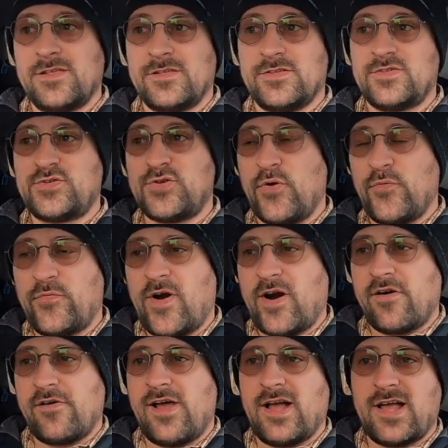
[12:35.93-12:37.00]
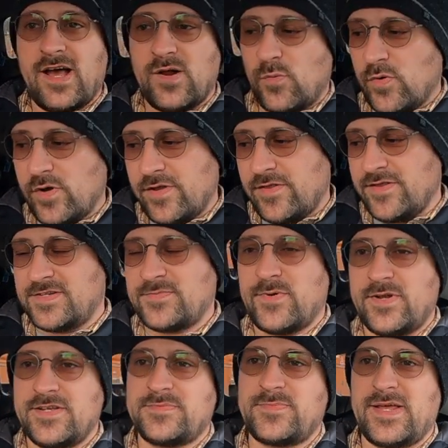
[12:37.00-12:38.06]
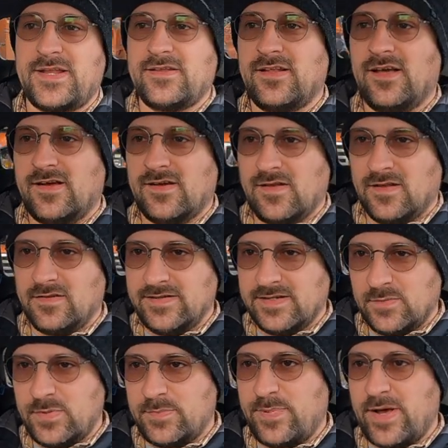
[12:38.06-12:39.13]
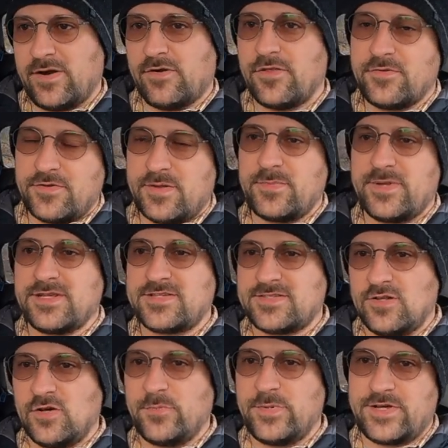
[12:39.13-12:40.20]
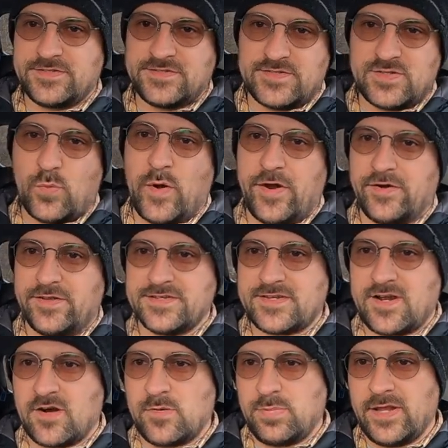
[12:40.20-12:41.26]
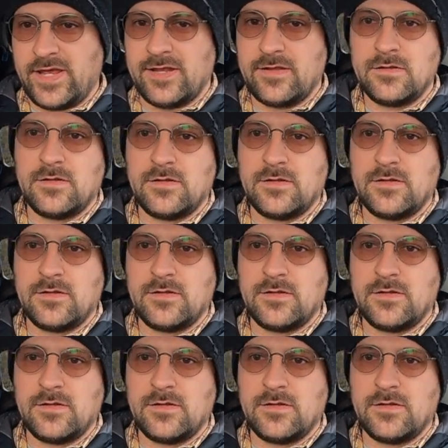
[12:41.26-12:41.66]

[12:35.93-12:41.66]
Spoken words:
So far, knock on wood, this one has been a little bit better, other than being slow because it's the wireless CarPlay.